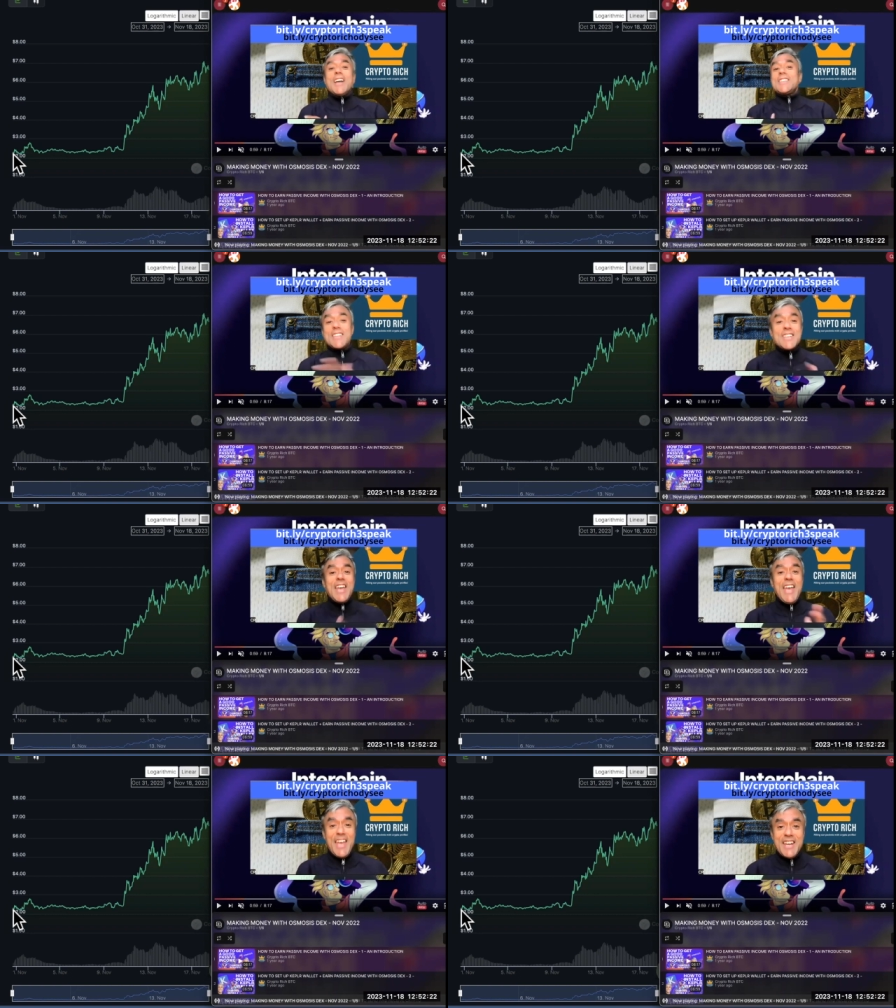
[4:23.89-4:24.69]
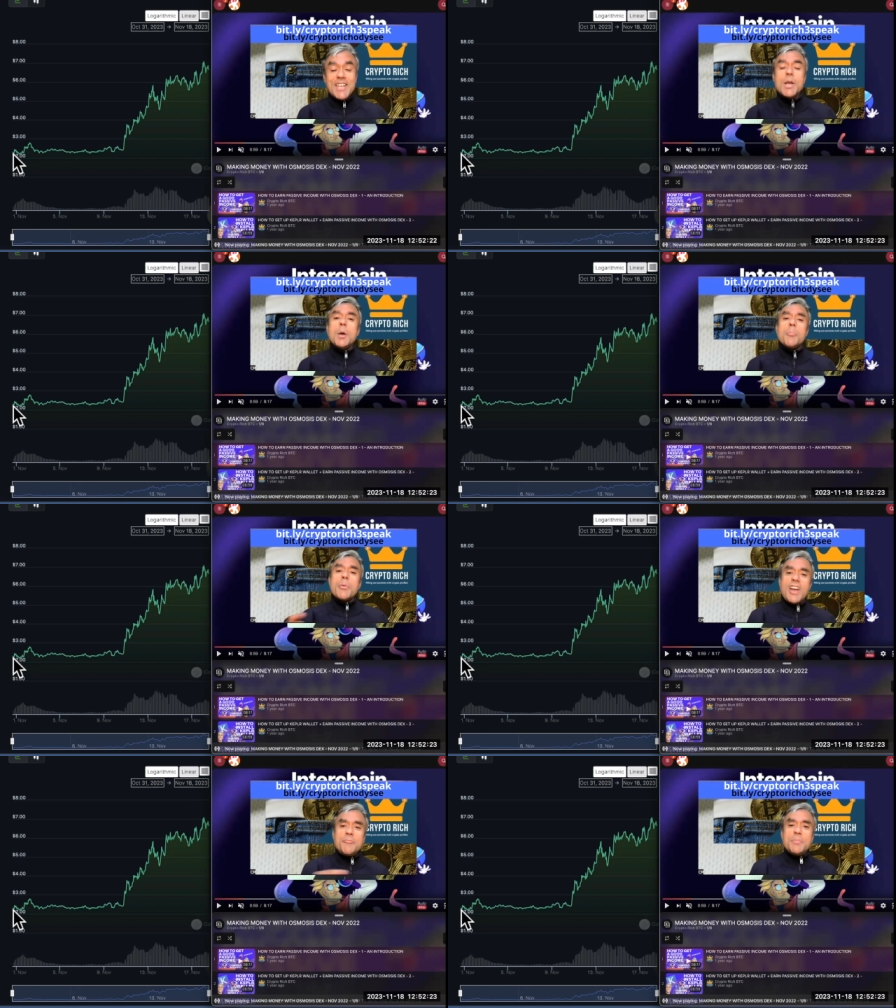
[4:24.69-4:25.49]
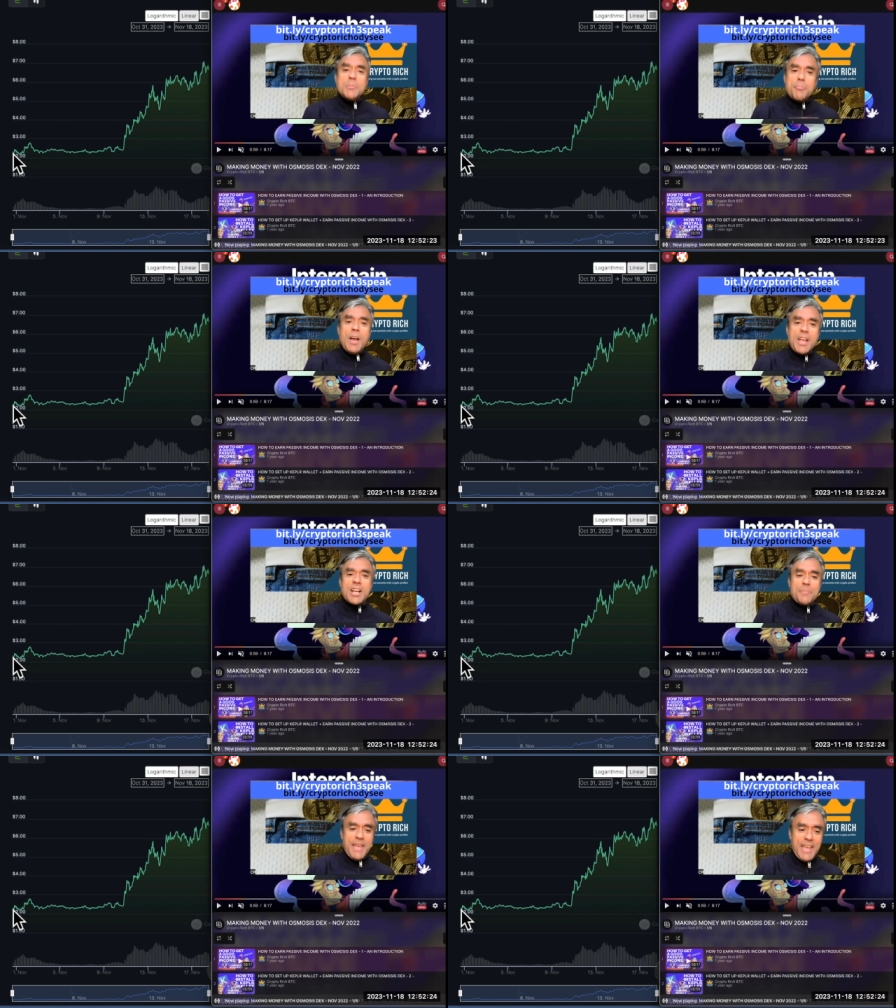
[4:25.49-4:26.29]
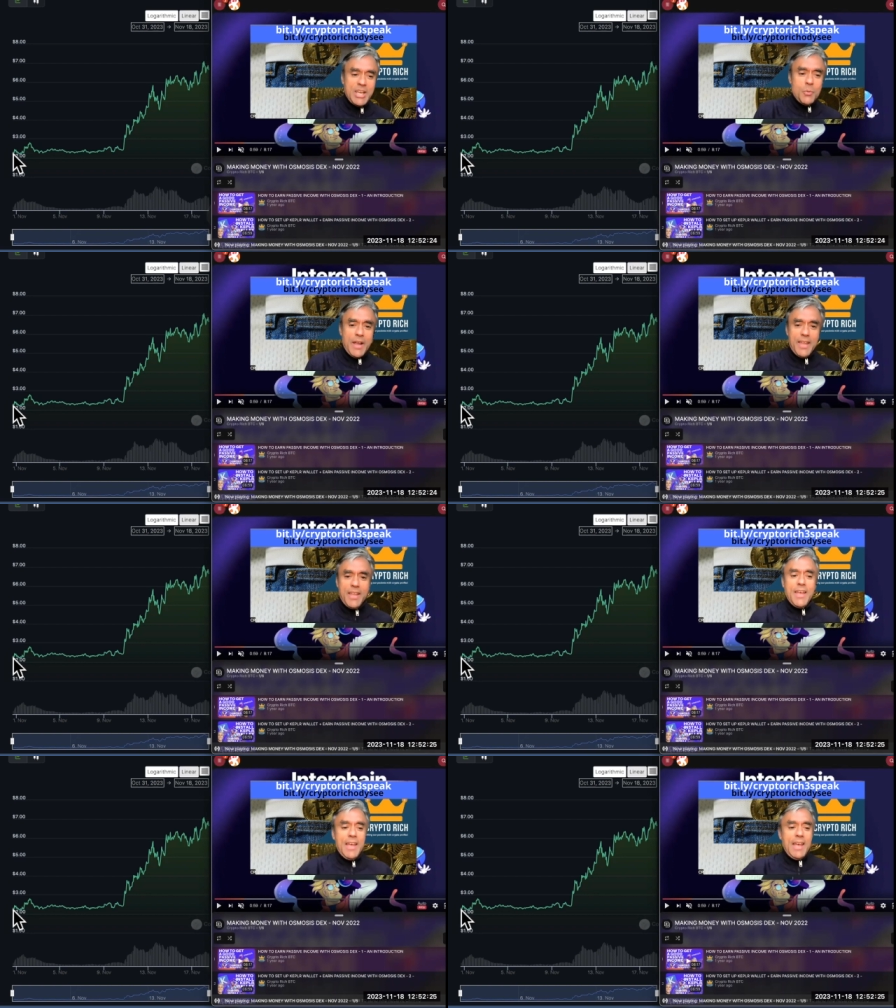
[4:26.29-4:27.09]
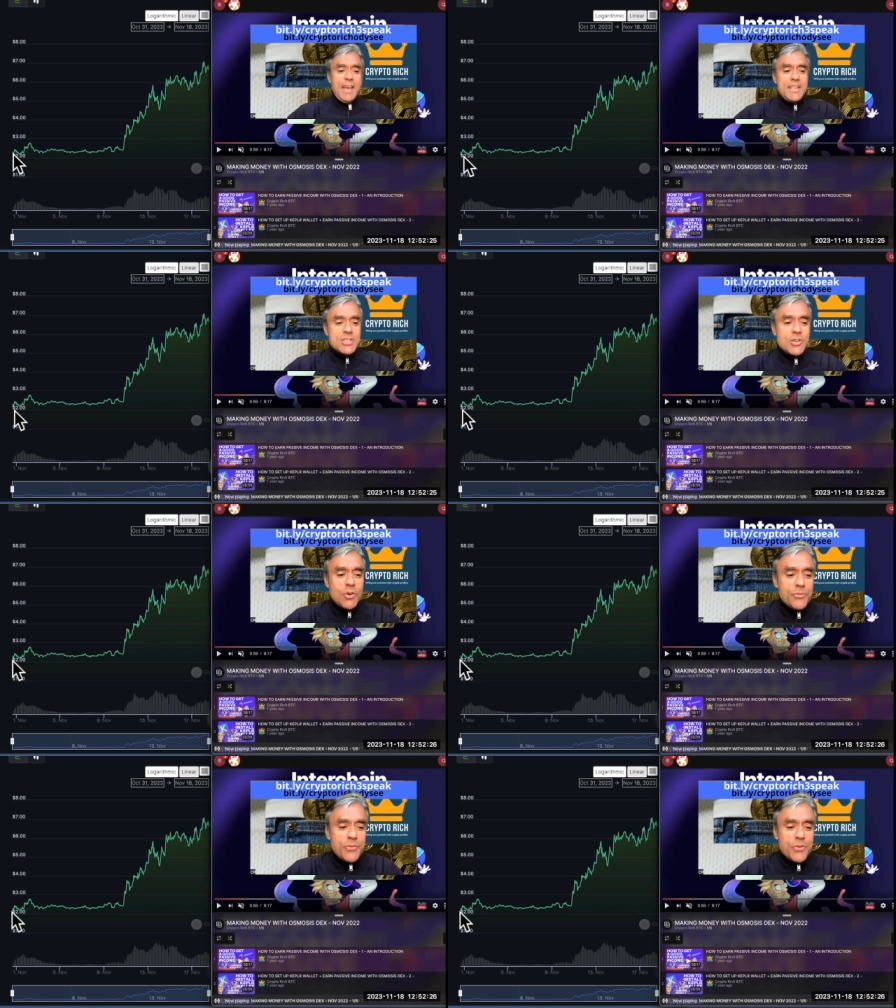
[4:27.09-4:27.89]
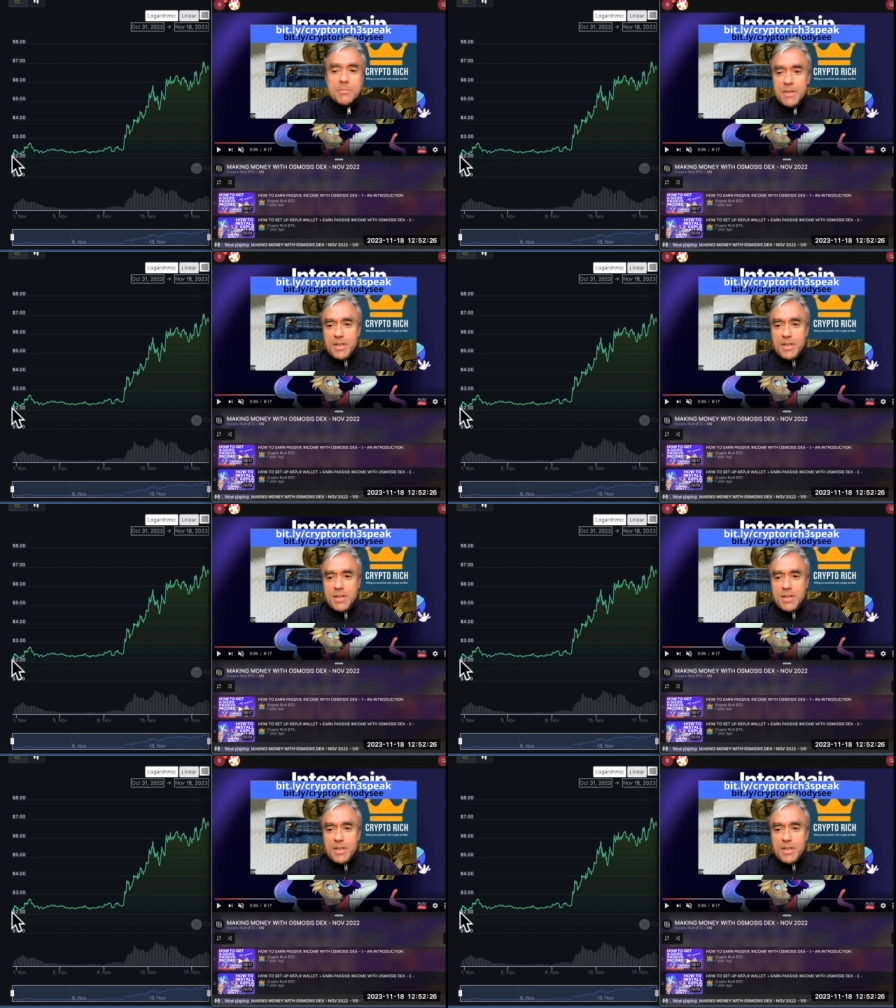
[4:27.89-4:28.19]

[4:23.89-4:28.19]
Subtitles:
didn't get any, but I've been buying up anyway, and it's gone from